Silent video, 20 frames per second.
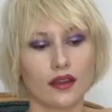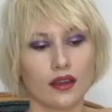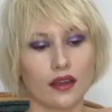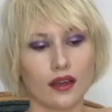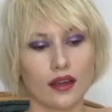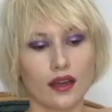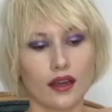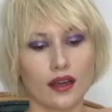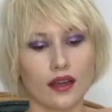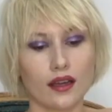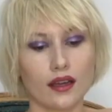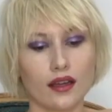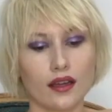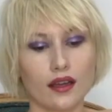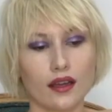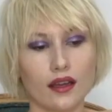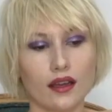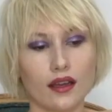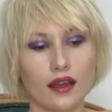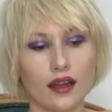I
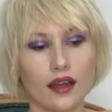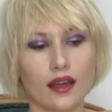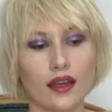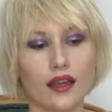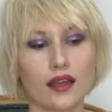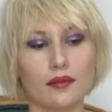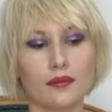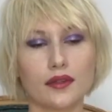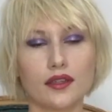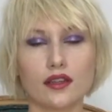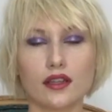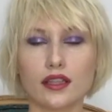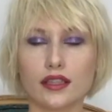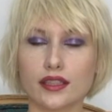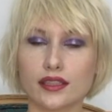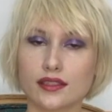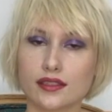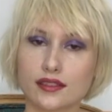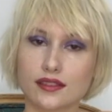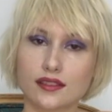am an
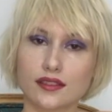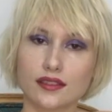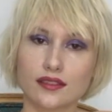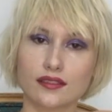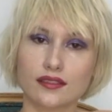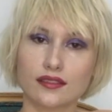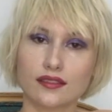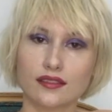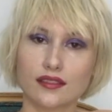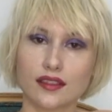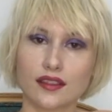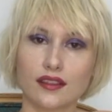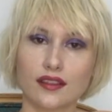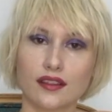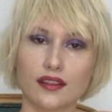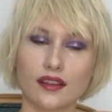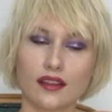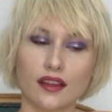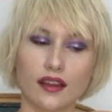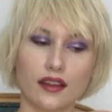artist.
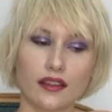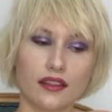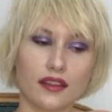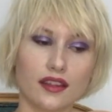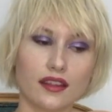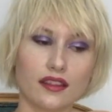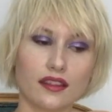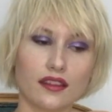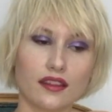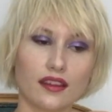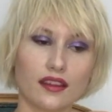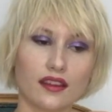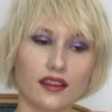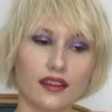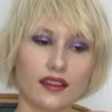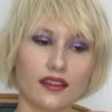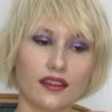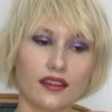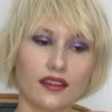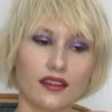I think
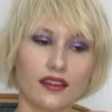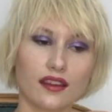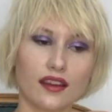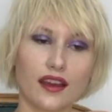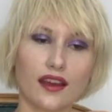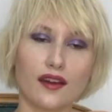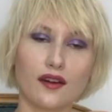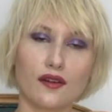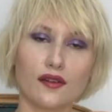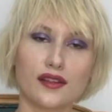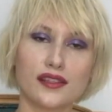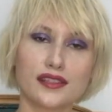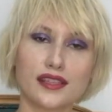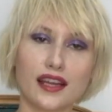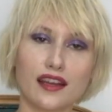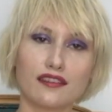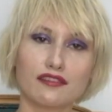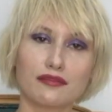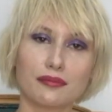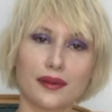that I always
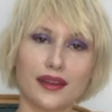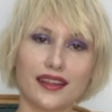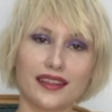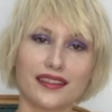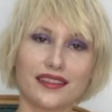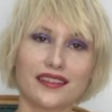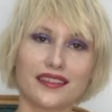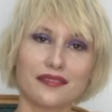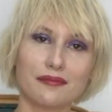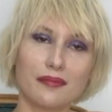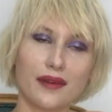have been.